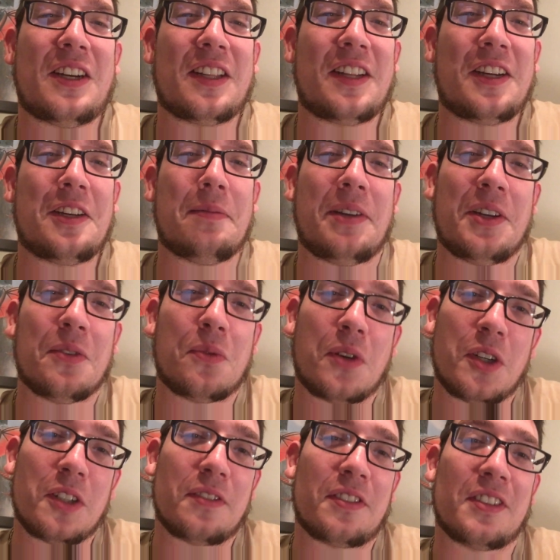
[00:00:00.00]
I think it'd be a
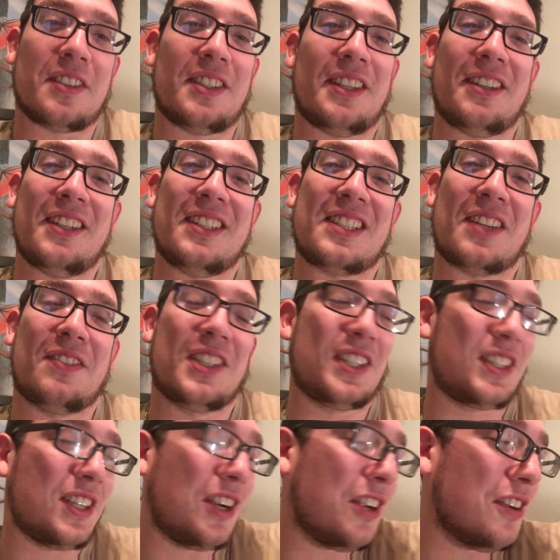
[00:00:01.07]
wonderful series. I'm gonna
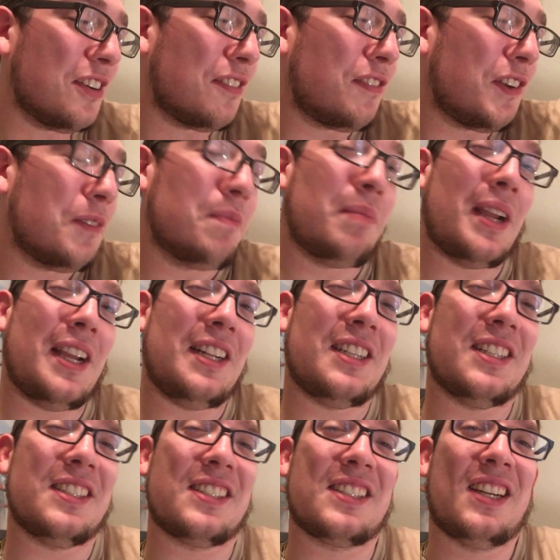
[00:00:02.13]
show you a few
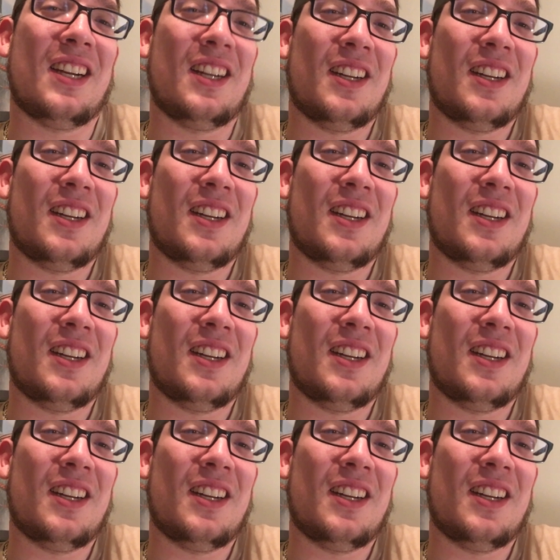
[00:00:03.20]
pages.